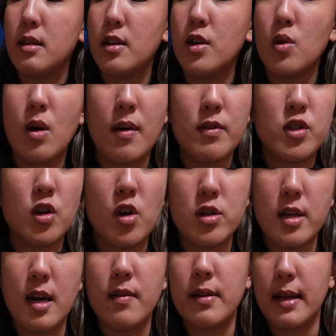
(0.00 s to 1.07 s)
You don't have to charge
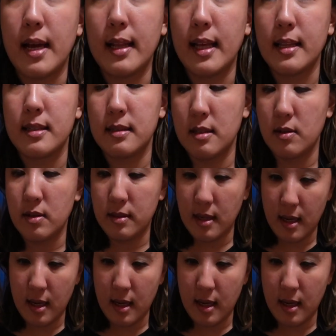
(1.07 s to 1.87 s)
it every night like the Series